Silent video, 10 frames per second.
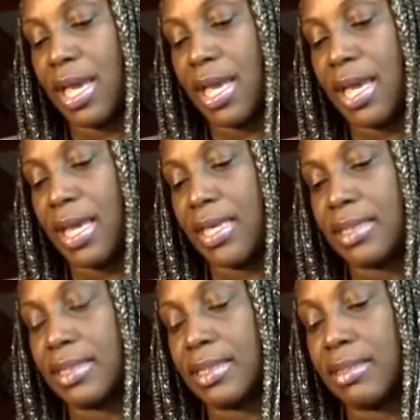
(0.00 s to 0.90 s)

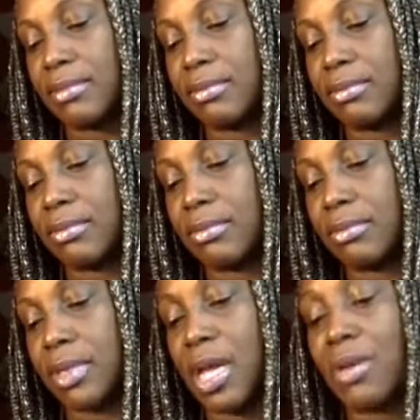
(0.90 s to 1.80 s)
and
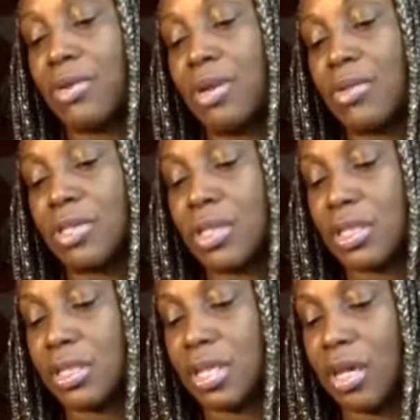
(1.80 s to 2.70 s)
I don't know. It's
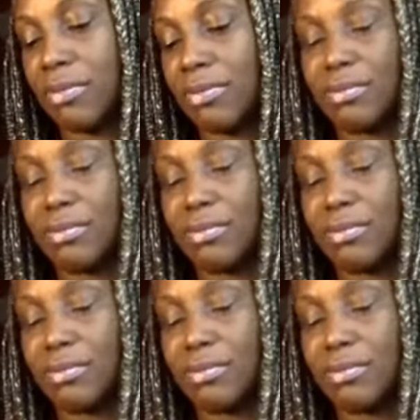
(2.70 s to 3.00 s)
good stuff.